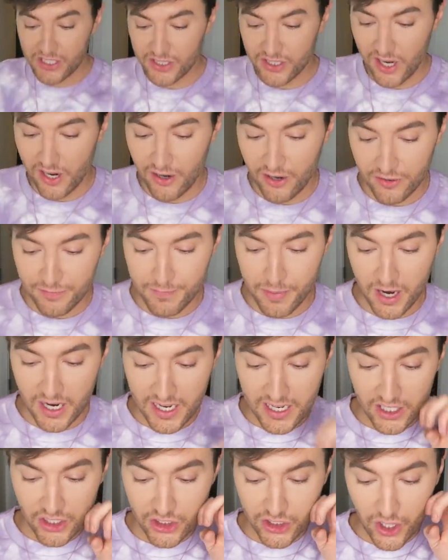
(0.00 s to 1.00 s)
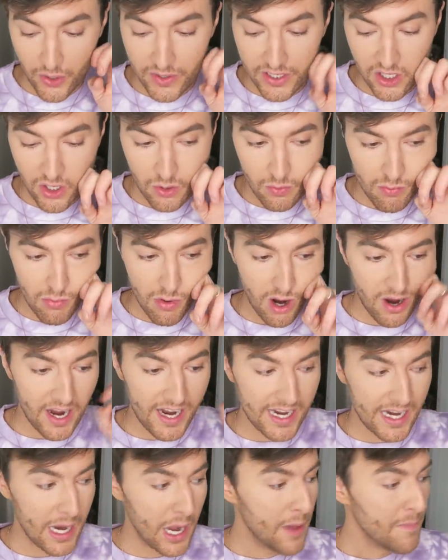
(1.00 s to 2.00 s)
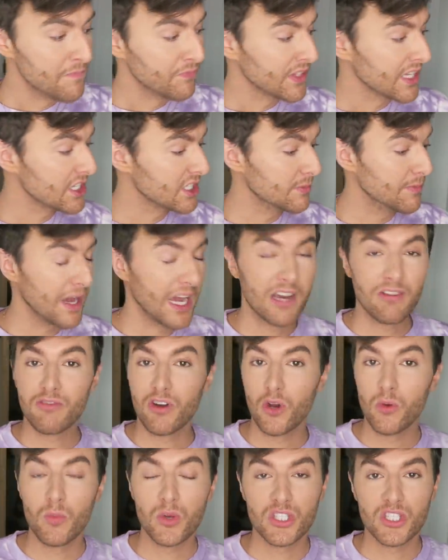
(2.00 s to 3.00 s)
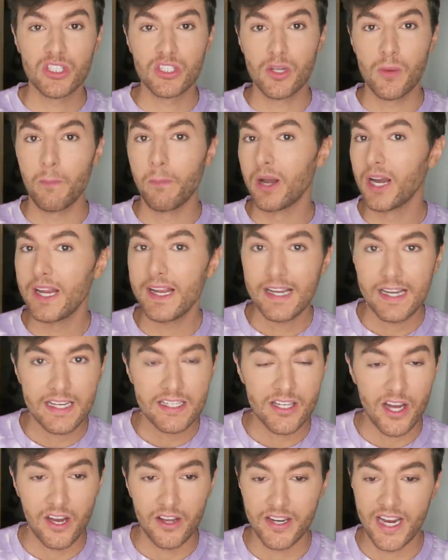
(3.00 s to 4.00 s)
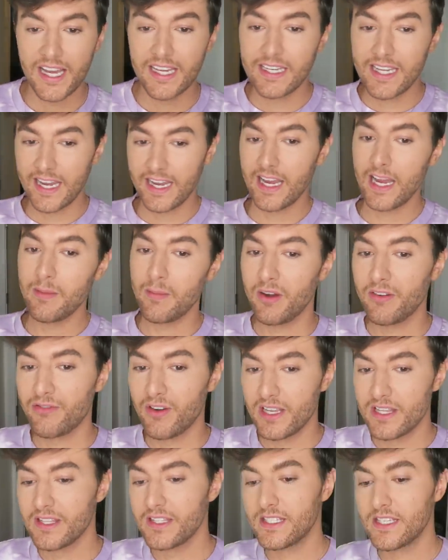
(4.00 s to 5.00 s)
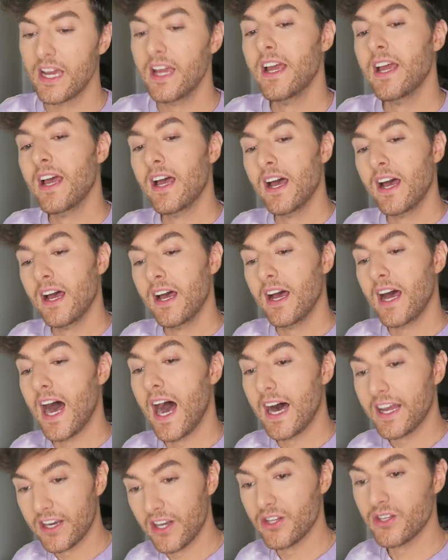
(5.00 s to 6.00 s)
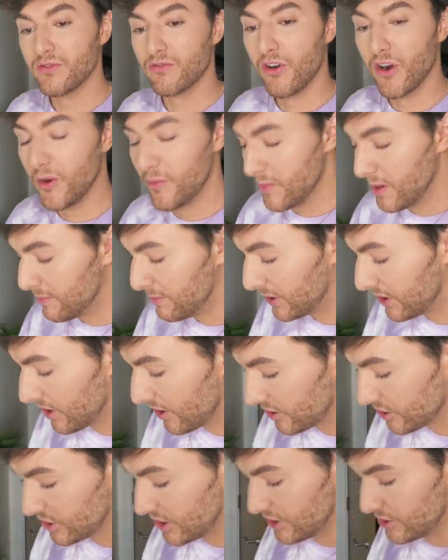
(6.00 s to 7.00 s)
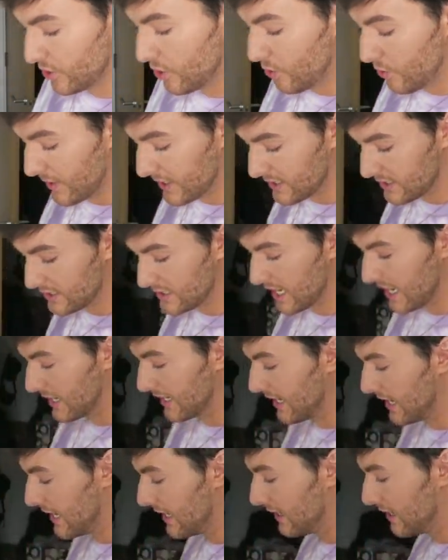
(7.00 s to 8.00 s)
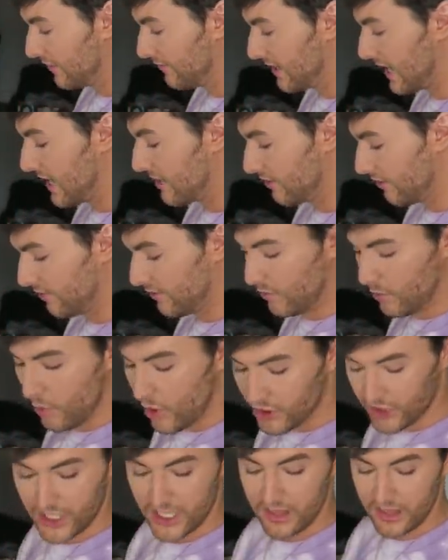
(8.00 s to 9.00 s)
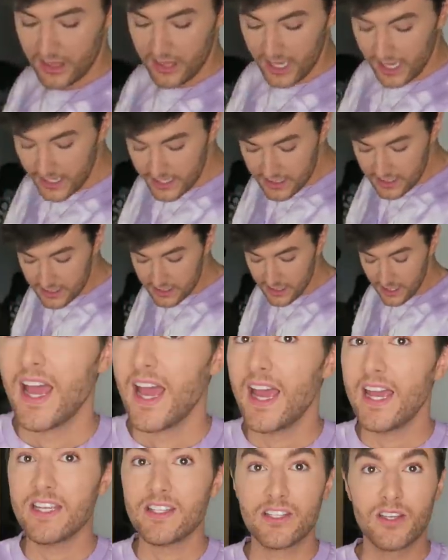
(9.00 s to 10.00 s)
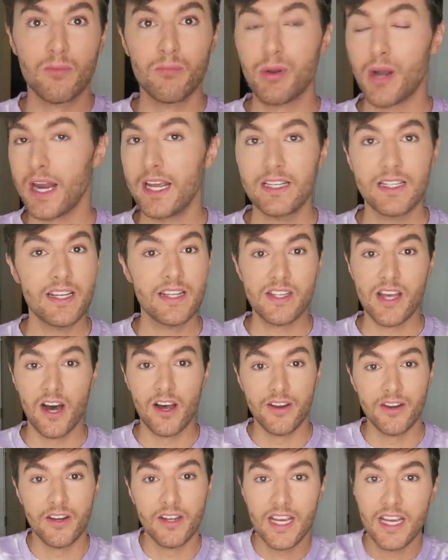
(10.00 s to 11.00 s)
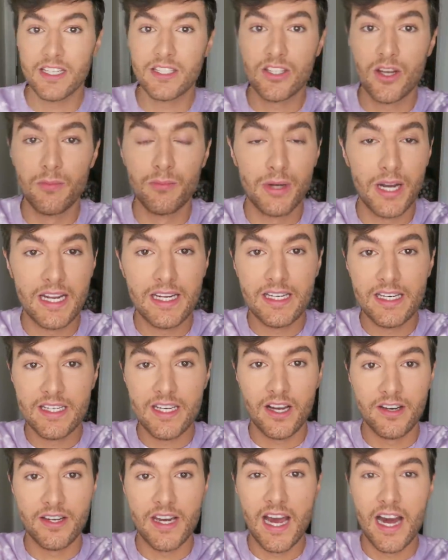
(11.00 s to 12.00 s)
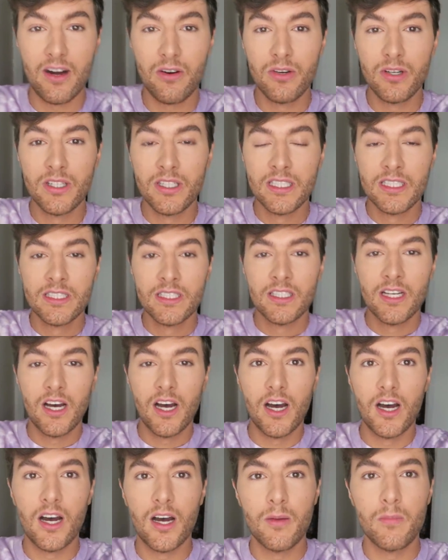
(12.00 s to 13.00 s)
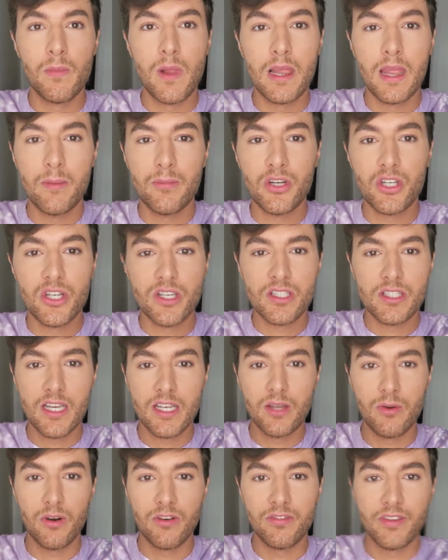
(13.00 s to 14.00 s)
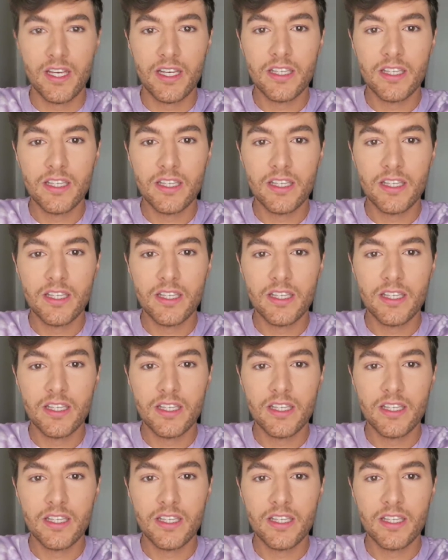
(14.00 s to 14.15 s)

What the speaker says: to start off by showing you my spare room, which is completely done, aka my friend's Hannah's room, because she's always staying here. Love you, Hannah, if you're watching this. It's completely done. It's completely done now. Let me just take you off